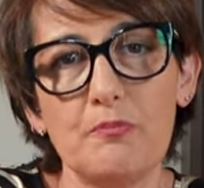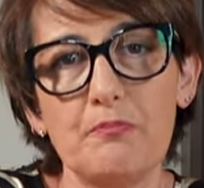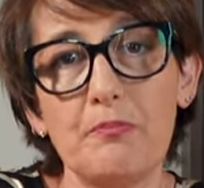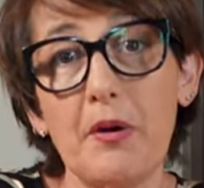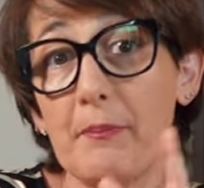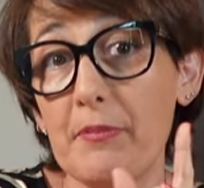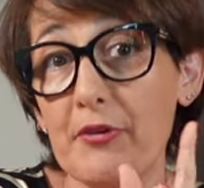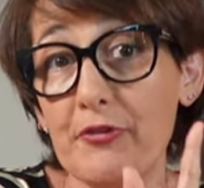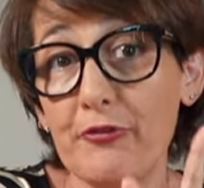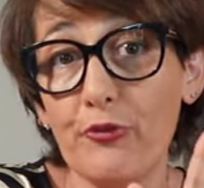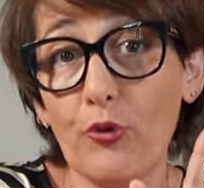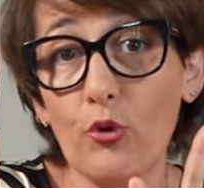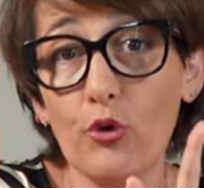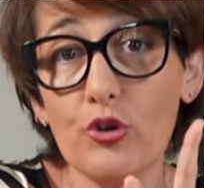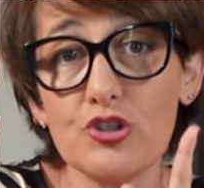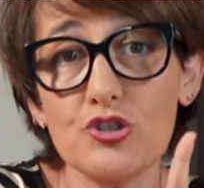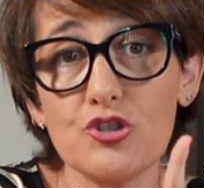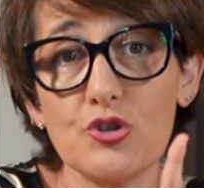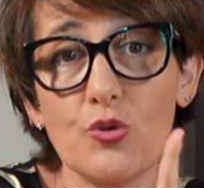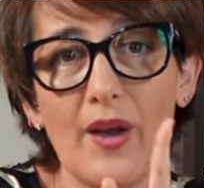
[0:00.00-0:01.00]
but before
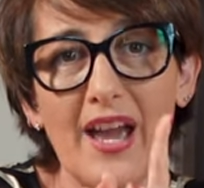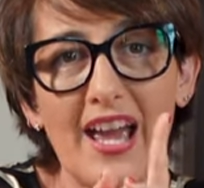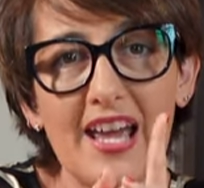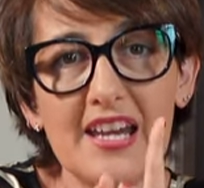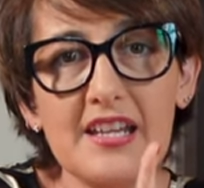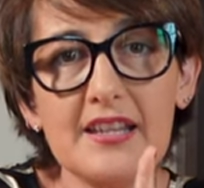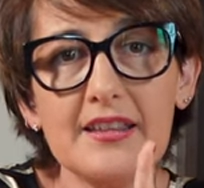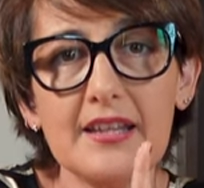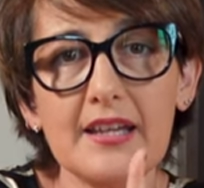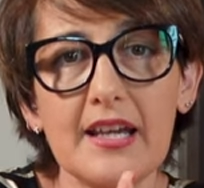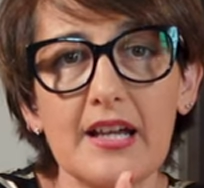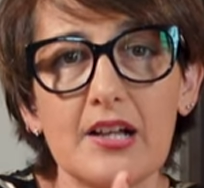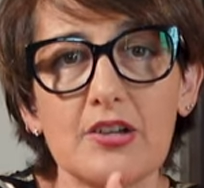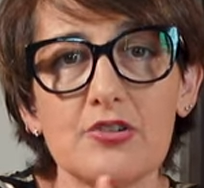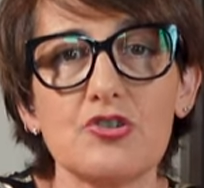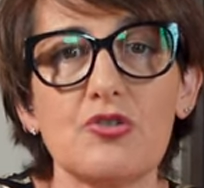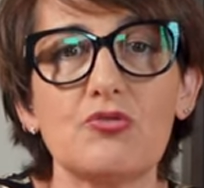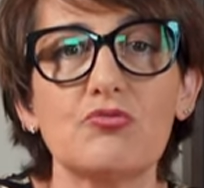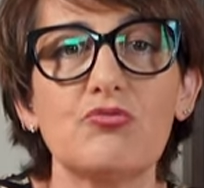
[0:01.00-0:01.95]
you do anything else,